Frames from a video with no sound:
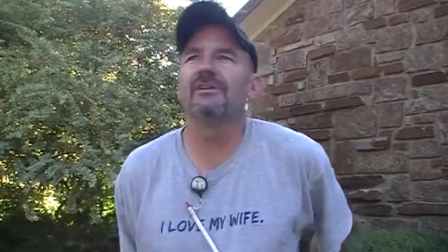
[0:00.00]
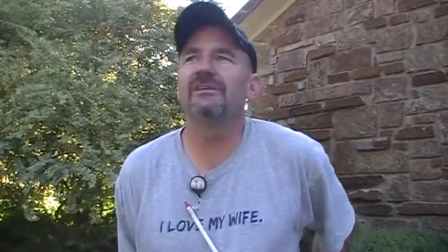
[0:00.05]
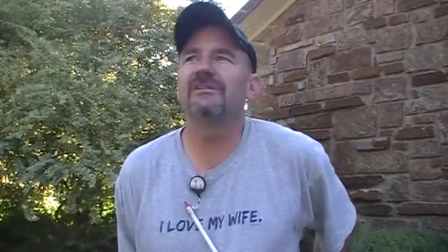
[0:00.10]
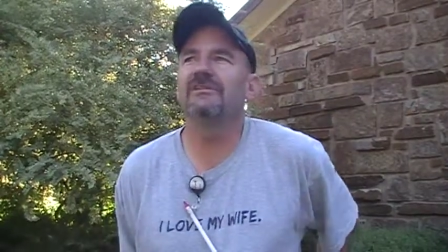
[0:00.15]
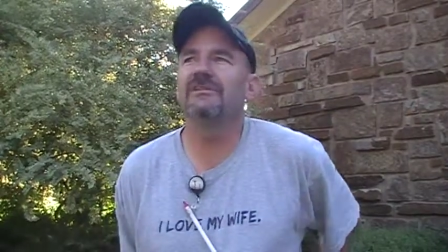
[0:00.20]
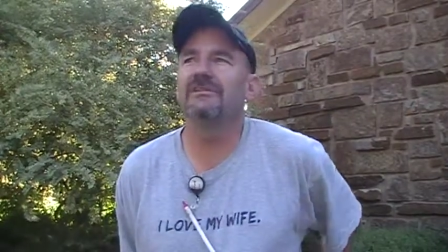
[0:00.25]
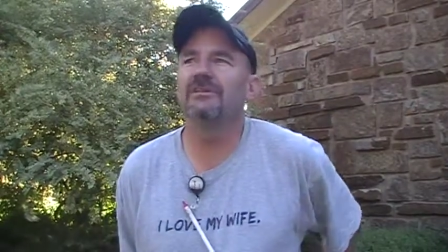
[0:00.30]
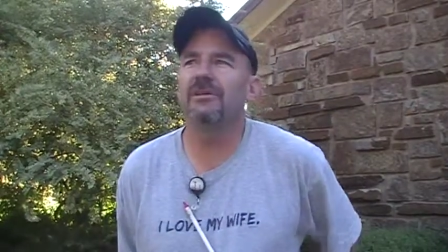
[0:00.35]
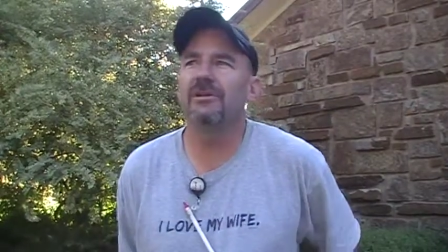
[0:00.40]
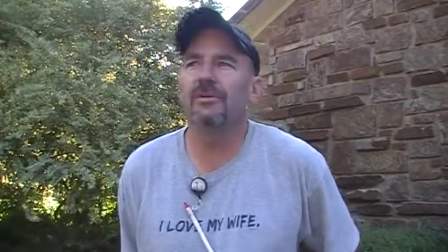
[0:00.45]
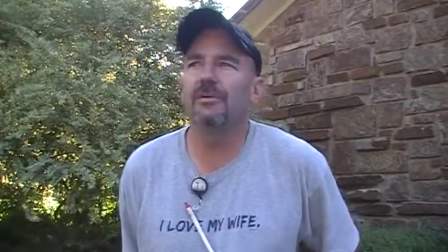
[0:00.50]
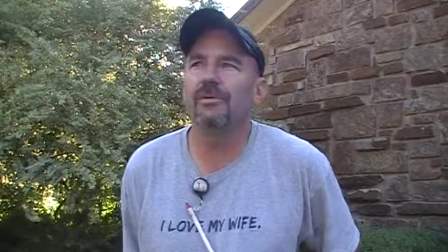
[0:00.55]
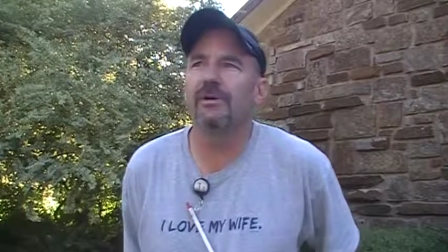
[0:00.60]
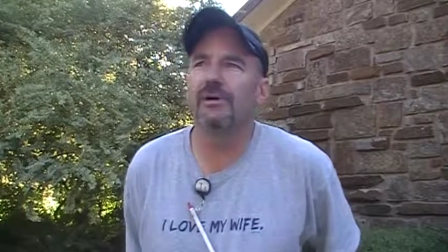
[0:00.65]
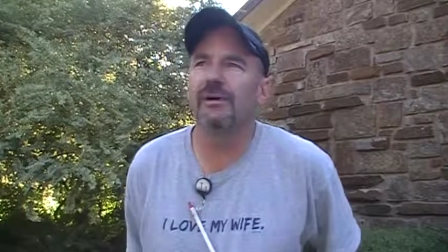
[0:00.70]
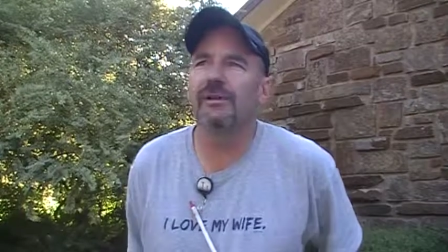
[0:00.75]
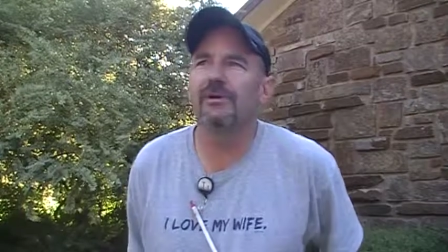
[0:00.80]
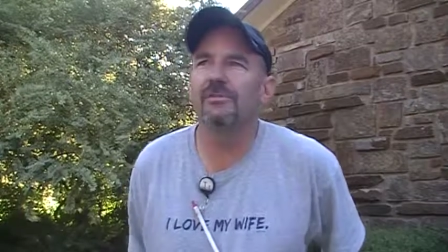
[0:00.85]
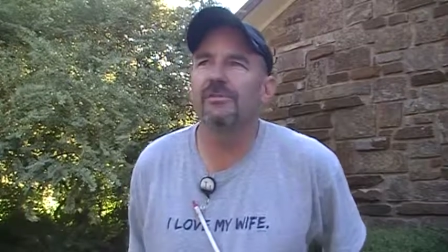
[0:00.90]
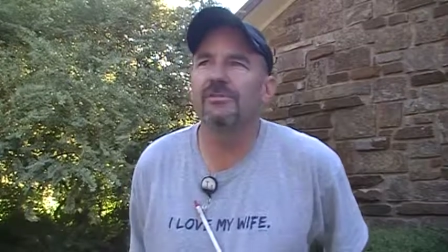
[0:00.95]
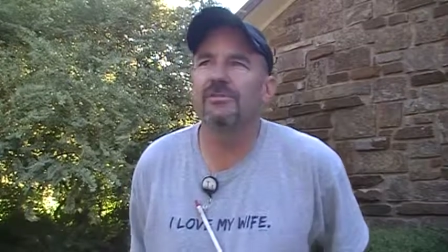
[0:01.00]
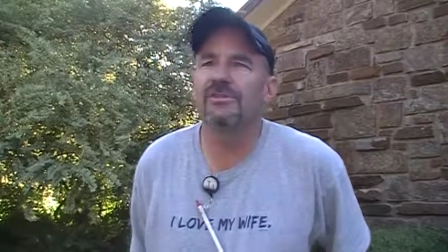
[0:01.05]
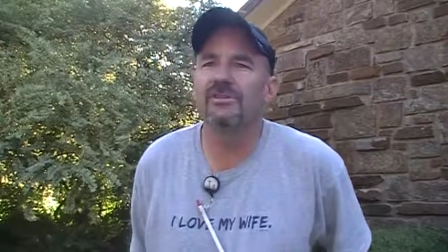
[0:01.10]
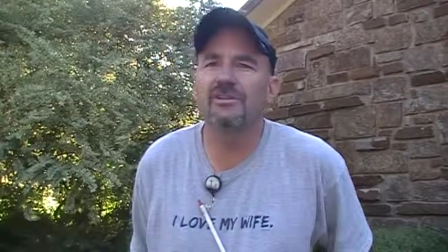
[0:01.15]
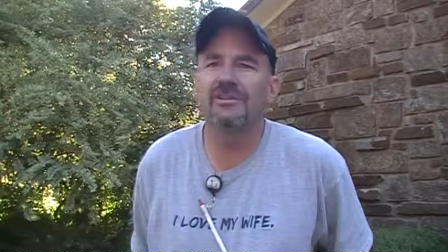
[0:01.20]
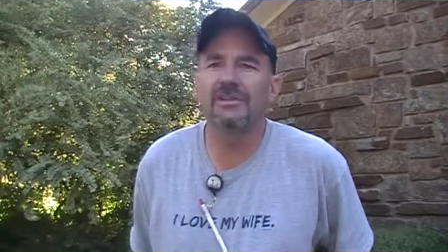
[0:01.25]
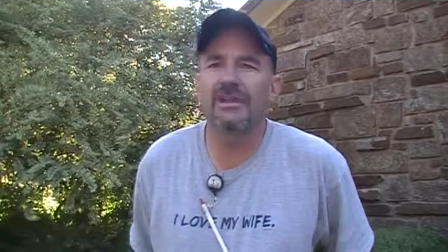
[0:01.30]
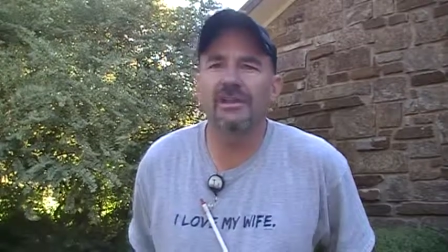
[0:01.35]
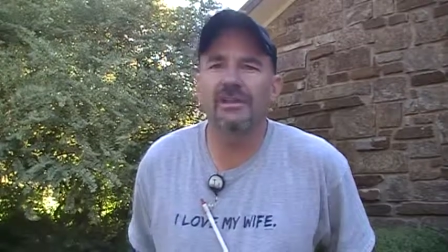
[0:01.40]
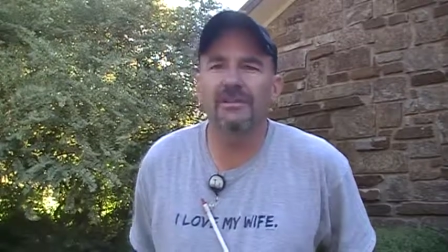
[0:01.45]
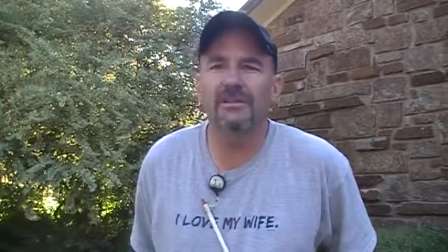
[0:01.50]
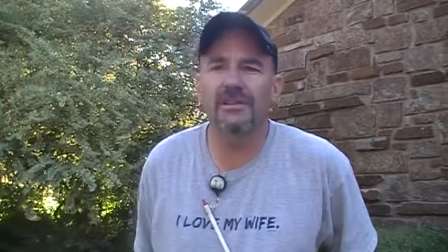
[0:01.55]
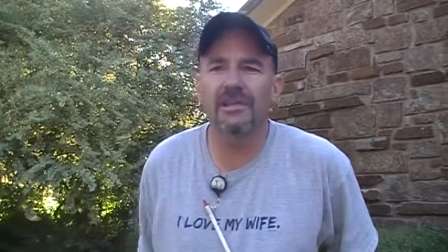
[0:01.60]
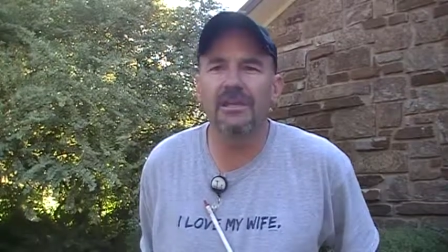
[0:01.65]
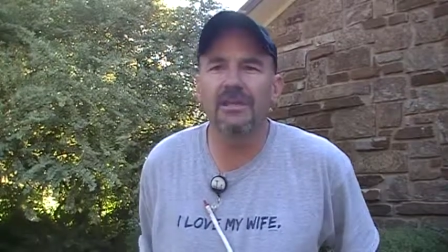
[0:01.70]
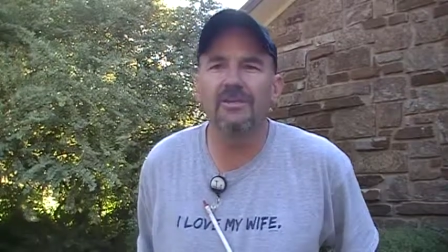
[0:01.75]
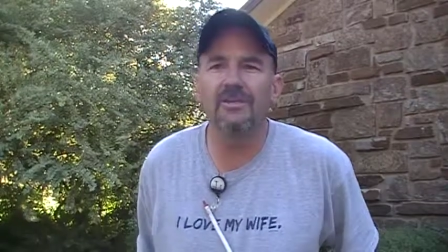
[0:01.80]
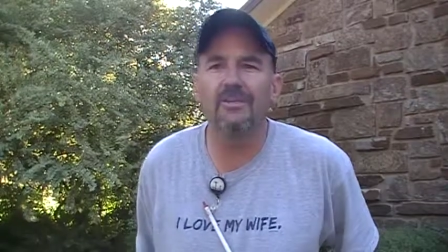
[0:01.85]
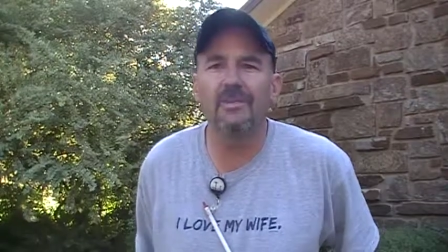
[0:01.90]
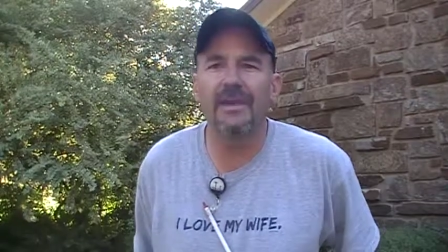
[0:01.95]
he said, you know what, I want you to take a
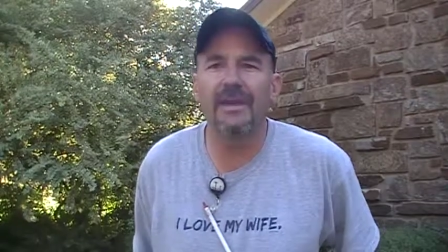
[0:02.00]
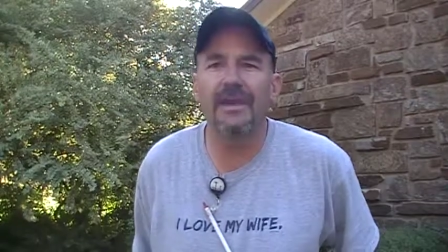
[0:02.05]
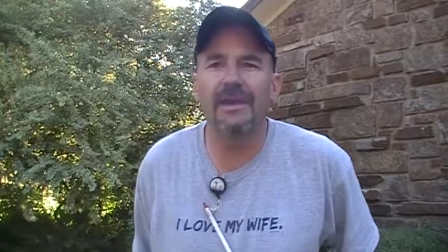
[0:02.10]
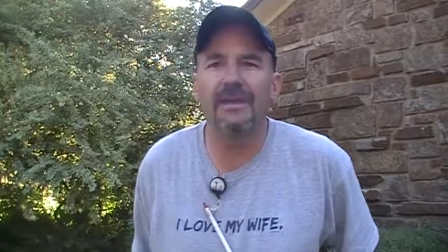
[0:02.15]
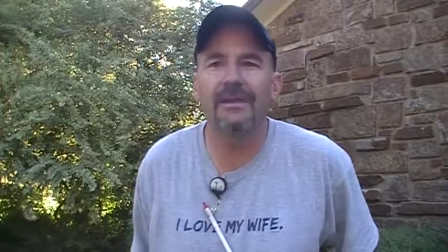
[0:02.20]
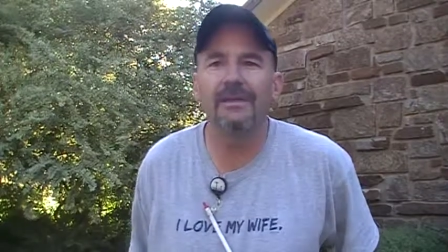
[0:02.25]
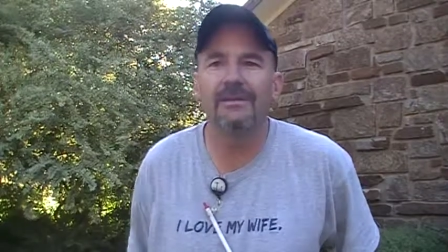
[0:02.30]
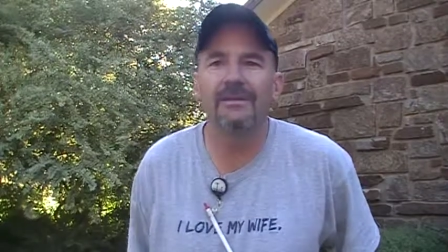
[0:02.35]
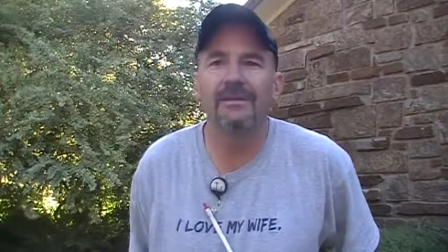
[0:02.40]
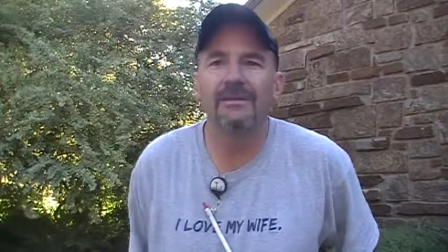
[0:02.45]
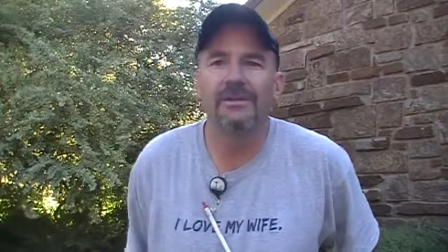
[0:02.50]
legal pad,